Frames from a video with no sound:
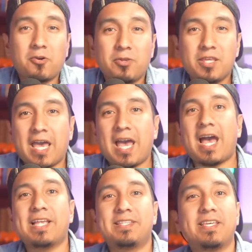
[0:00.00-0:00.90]
Not only that,
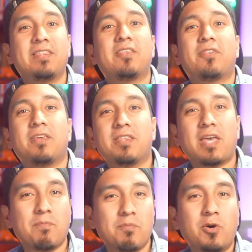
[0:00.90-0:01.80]
I did the thing
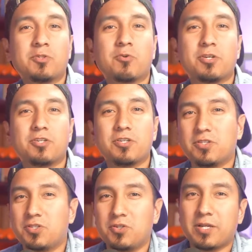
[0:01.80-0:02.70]
that most
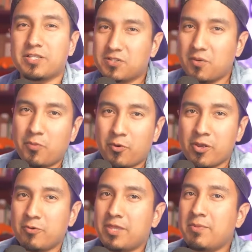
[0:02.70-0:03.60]
Christians do at some
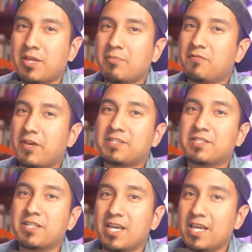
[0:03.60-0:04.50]
point when they become
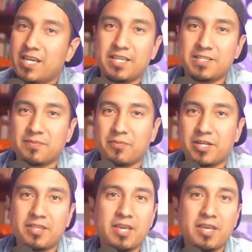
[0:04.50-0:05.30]
invested in somebody.